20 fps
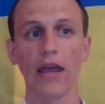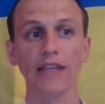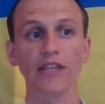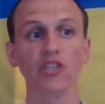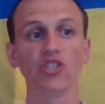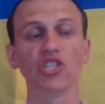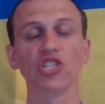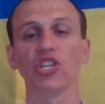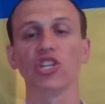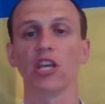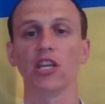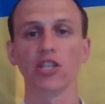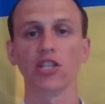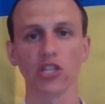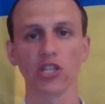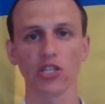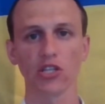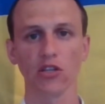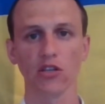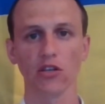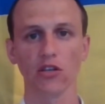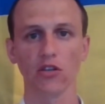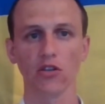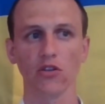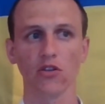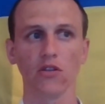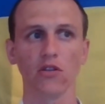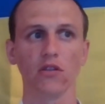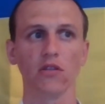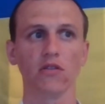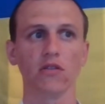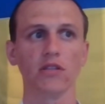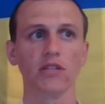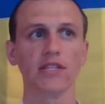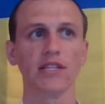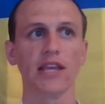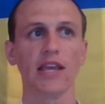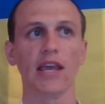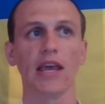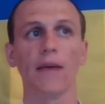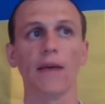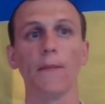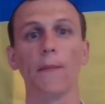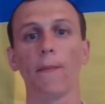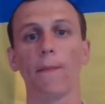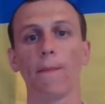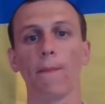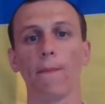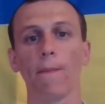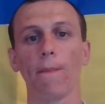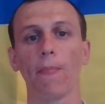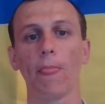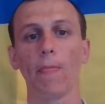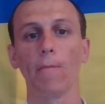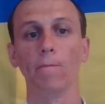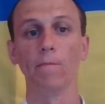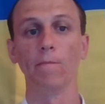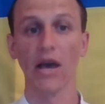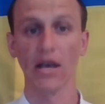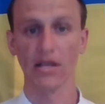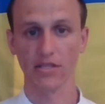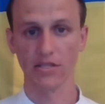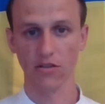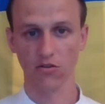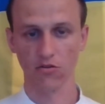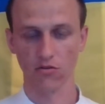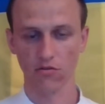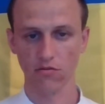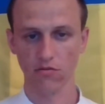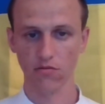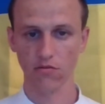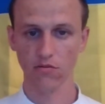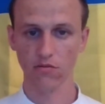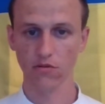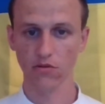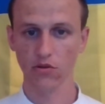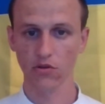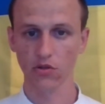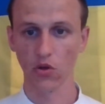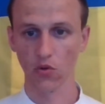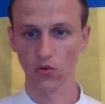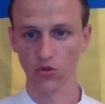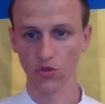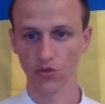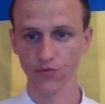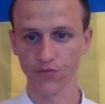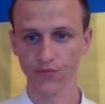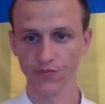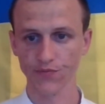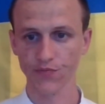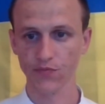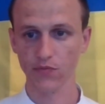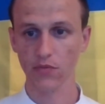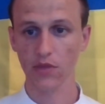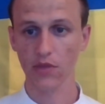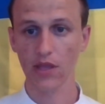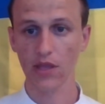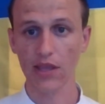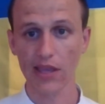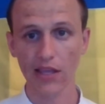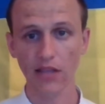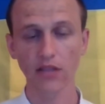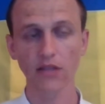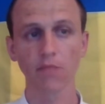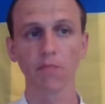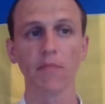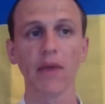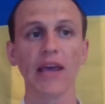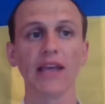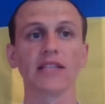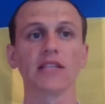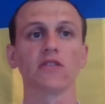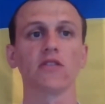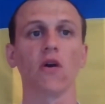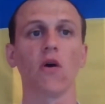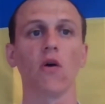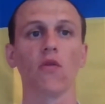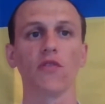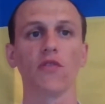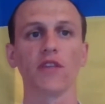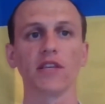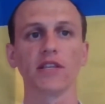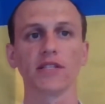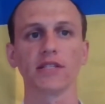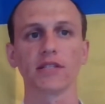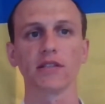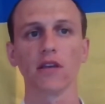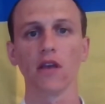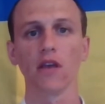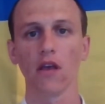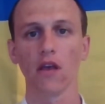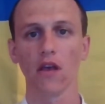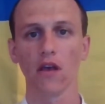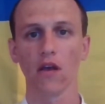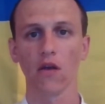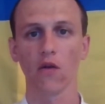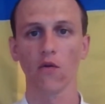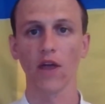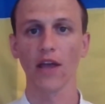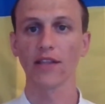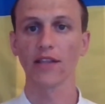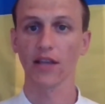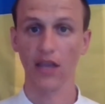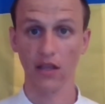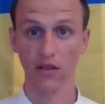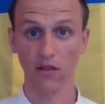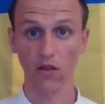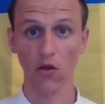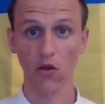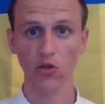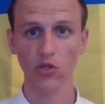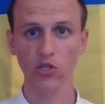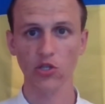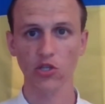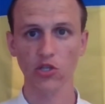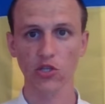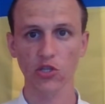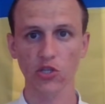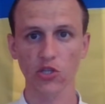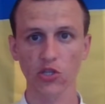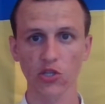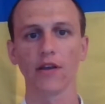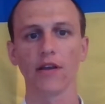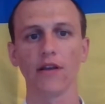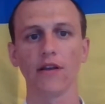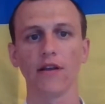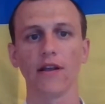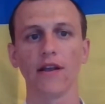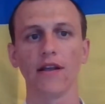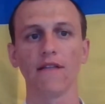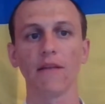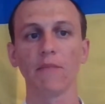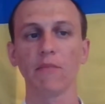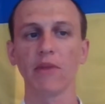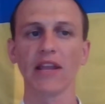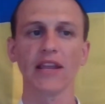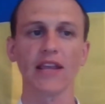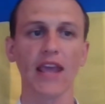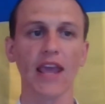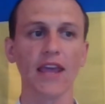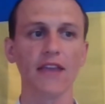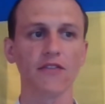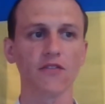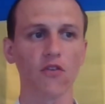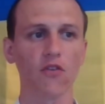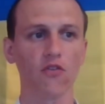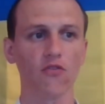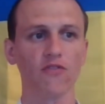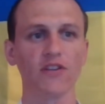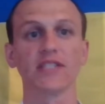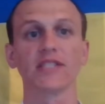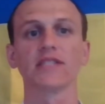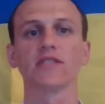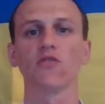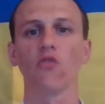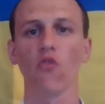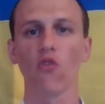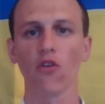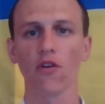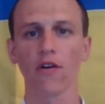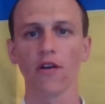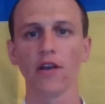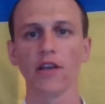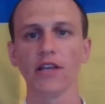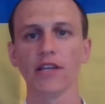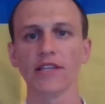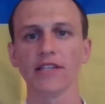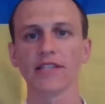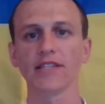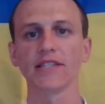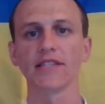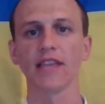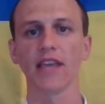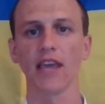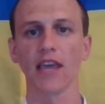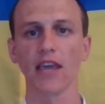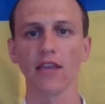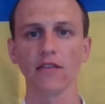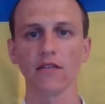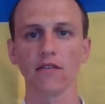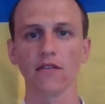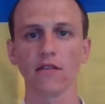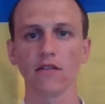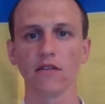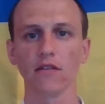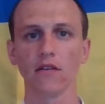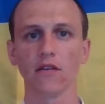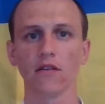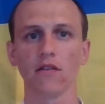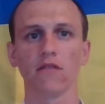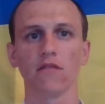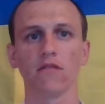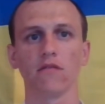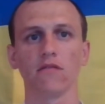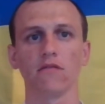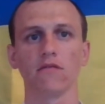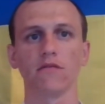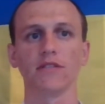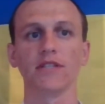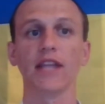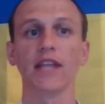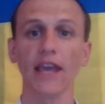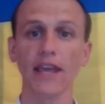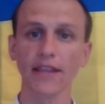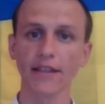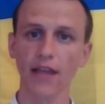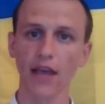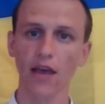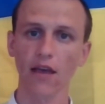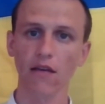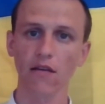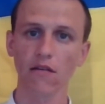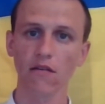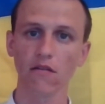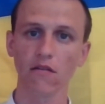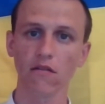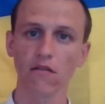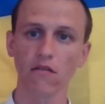any changes in the master node. And based on these write-ahead logs, replicate or restore state, data,